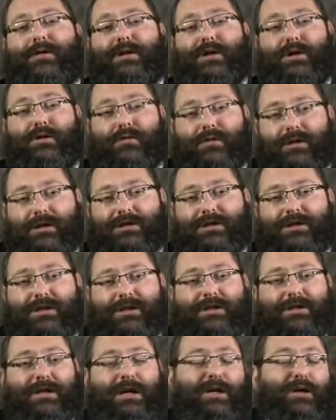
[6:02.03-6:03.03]
and the
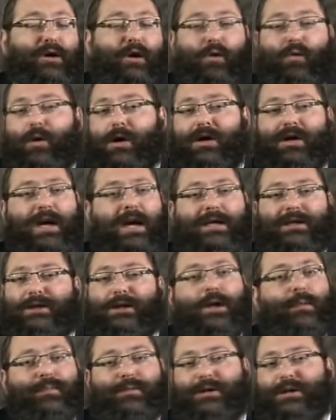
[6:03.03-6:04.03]
eulogies, and no one gets
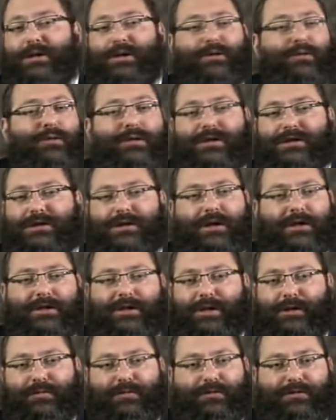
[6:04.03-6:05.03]
up to eulogize
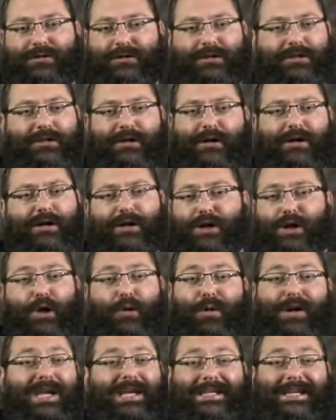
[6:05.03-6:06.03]
this person. No
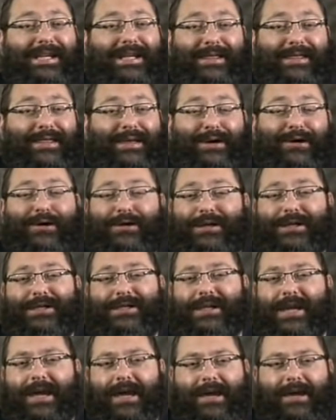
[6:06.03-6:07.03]
one has anything good to
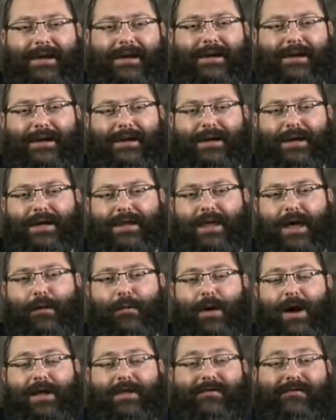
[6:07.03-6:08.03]
say. They
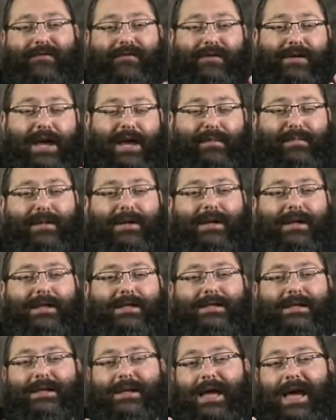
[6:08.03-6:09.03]
wait for 10
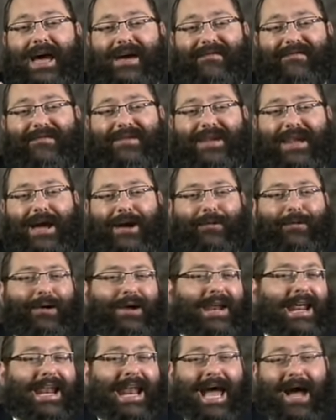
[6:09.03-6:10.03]
minutes and a half an hour
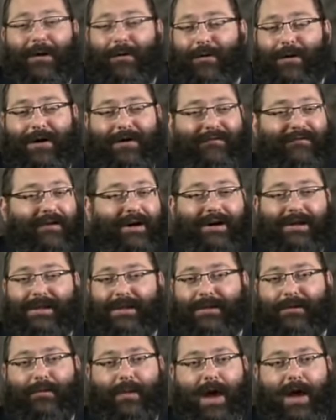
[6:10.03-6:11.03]
and an hour, and
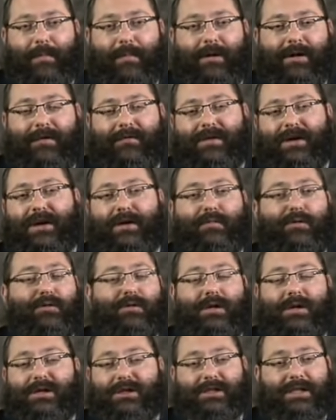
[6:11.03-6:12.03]
finally the rabbi of the
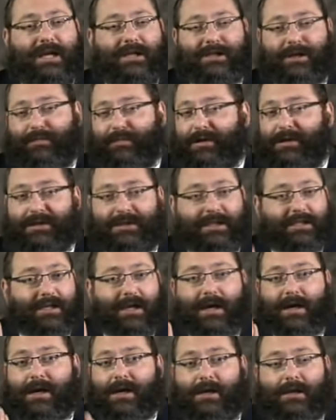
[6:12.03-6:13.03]
community stands up and he says,
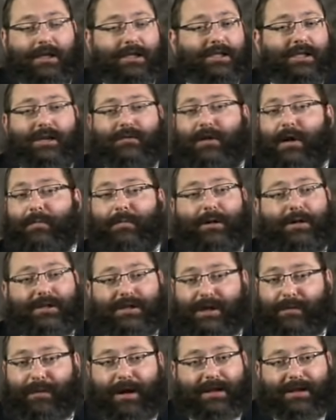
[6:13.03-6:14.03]
"Listen, Rabbi
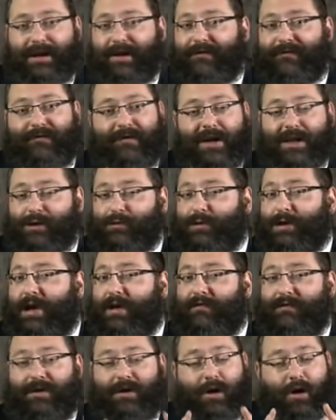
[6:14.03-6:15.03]
Yossi, my dear friends, we
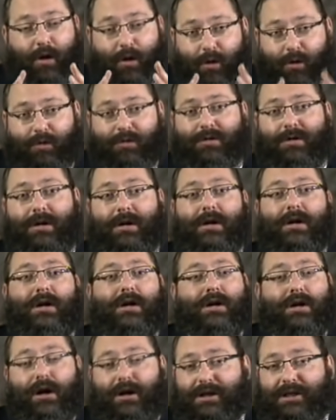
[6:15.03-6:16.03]
have an old
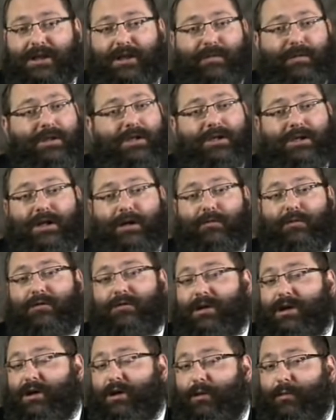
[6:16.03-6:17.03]
custom in this
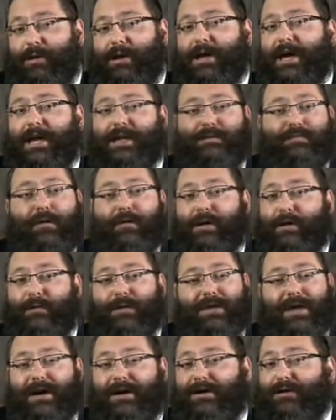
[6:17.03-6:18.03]
community. Nobody gets buried
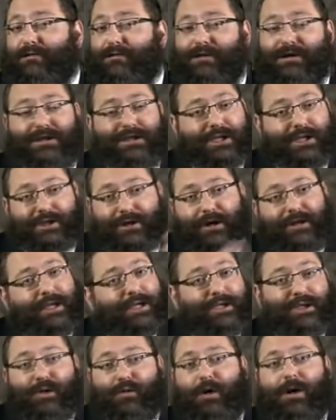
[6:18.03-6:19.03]
without a eulogy. So
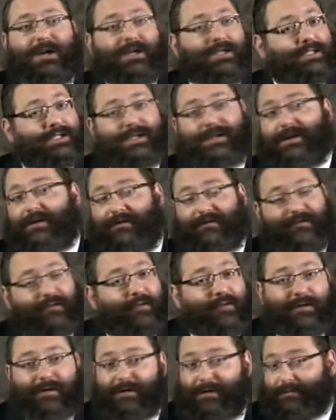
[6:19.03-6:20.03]
unless you want to sit here
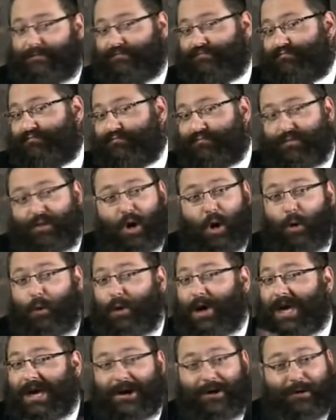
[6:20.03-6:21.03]
for a
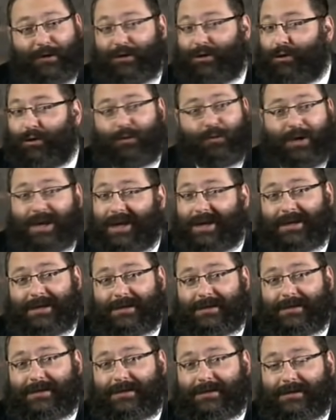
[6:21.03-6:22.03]
week or 2
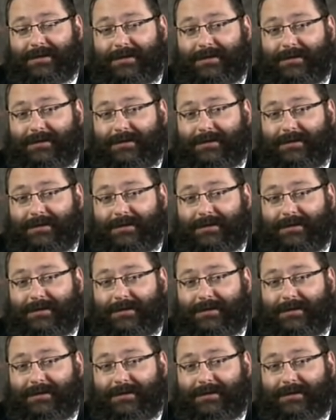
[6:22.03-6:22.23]
weeks,